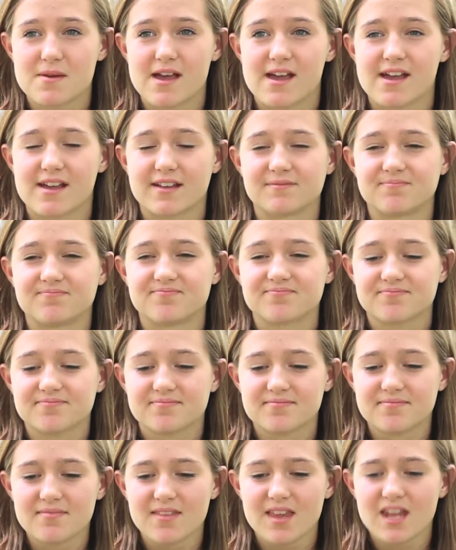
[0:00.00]
And
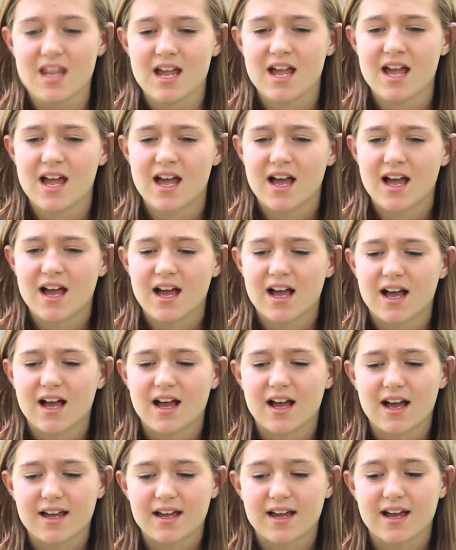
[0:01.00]

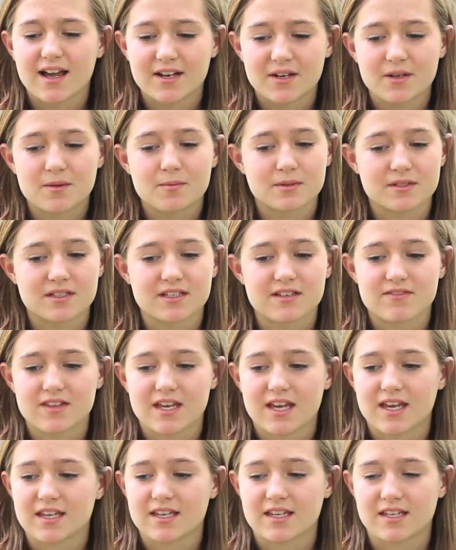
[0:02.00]
I, I do believe
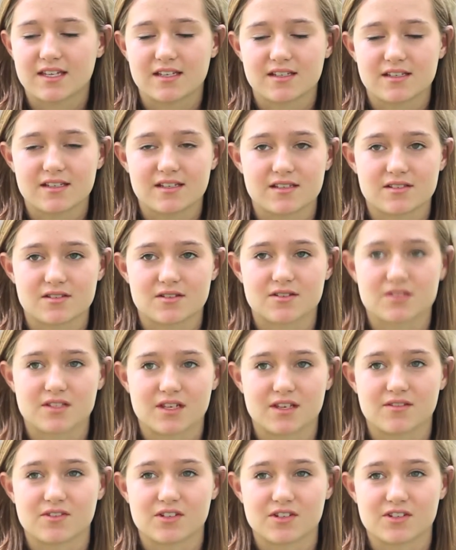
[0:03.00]
that he is our
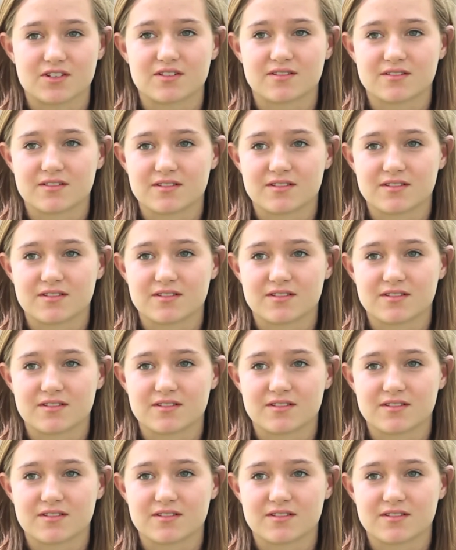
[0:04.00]
savior.